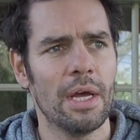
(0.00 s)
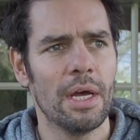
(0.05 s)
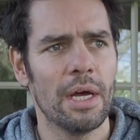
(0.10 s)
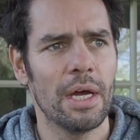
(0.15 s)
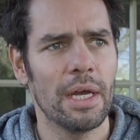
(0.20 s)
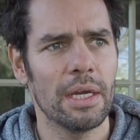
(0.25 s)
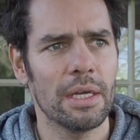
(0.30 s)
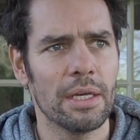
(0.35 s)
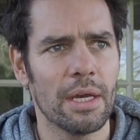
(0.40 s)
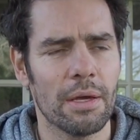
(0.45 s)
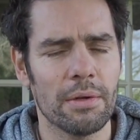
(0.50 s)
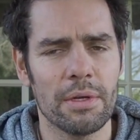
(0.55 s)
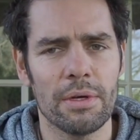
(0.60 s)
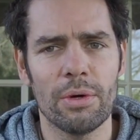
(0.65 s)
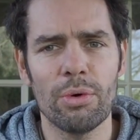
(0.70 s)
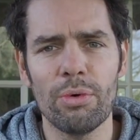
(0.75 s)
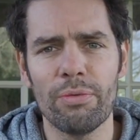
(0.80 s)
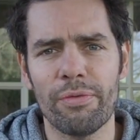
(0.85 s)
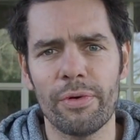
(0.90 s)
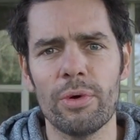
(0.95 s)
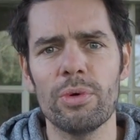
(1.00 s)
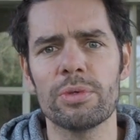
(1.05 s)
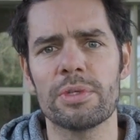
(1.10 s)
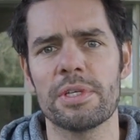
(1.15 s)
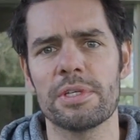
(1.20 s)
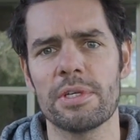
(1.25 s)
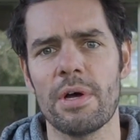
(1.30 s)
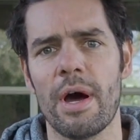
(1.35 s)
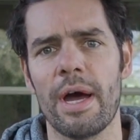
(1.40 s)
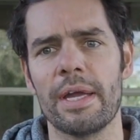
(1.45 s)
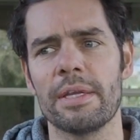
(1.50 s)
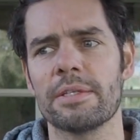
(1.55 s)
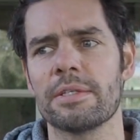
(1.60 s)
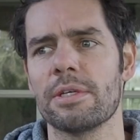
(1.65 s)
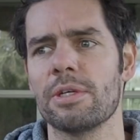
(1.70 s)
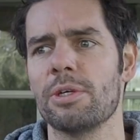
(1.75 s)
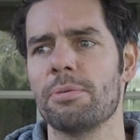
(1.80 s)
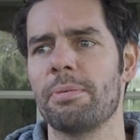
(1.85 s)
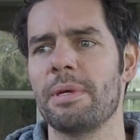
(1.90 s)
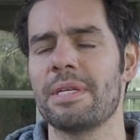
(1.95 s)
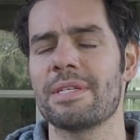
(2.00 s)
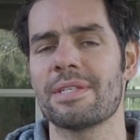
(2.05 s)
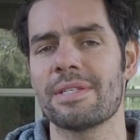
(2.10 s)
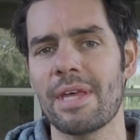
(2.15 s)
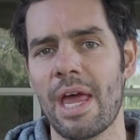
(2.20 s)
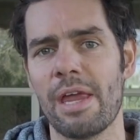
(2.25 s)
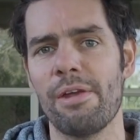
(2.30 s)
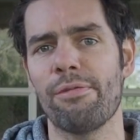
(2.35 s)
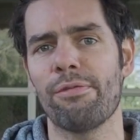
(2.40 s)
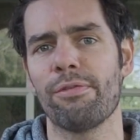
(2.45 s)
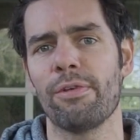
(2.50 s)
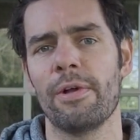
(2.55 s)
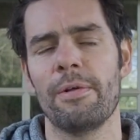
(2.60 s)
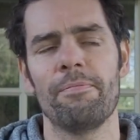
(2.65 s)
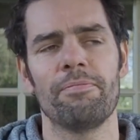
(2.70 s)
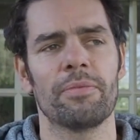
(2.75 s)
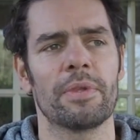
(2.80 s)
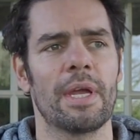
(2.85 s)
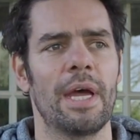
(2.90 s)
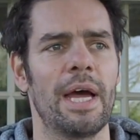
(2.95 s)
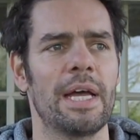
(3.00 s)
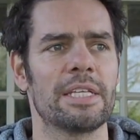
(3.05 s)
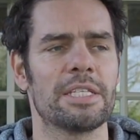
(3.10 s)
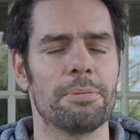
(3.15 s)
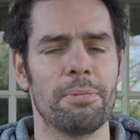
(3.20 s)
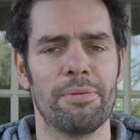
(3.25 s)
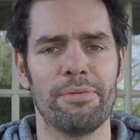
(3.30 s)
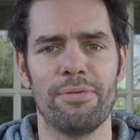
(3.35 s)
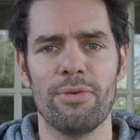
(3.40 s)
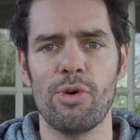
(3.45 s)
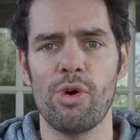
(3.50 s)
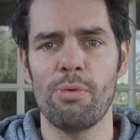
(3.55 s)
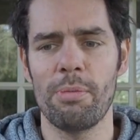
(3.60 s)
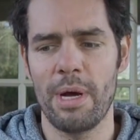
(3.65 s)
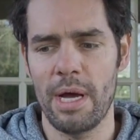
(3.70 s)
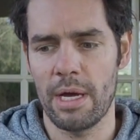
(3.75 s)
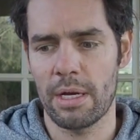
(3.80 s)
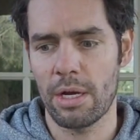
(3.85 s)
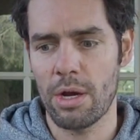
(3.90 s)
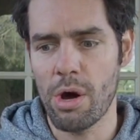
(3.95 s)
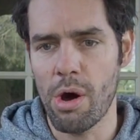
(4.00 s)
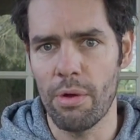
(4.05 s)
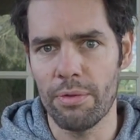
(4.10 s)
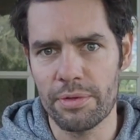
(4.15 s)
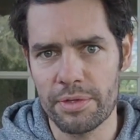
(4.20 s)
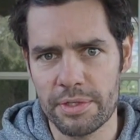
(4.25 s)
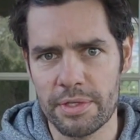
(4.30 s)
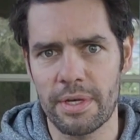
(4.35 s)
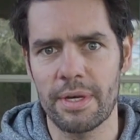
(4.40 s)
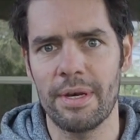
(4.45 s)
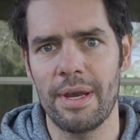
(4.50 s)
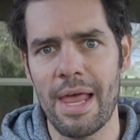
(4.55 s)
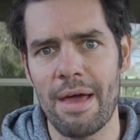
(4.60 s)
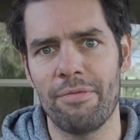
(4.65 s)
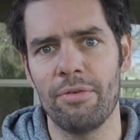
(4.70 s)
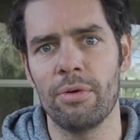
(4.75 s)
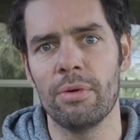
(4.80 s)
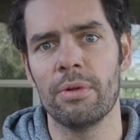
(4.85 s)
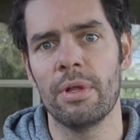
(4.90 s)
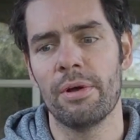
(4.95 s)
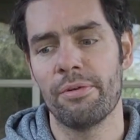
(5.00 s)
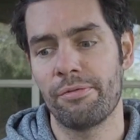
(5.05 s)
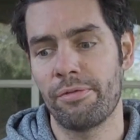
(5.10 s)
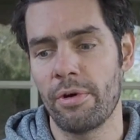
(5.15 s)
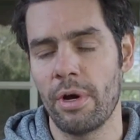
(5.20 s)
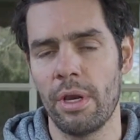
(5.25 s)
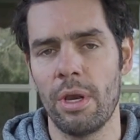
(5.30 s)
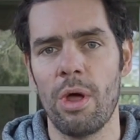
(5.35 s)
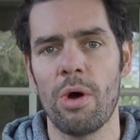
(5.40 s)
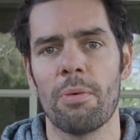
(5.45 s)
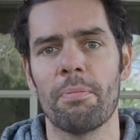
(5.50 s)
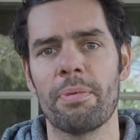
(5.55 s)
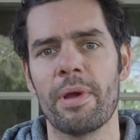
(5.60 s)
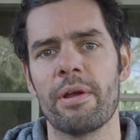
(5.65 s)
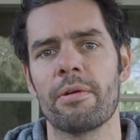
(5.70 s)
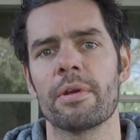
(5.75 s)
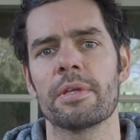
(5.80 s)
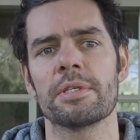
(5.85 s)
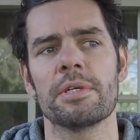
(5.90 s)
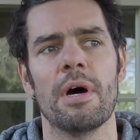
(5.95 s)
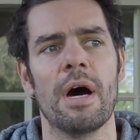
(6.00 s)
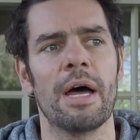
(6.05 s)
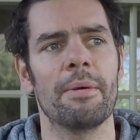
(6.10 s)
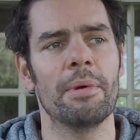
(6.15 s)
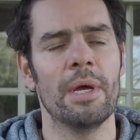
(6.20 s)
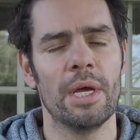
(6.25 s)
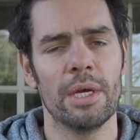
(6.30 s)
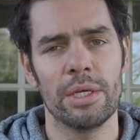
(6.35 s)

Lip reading: All designed to be safe and to perform at a constant level for a long period of time.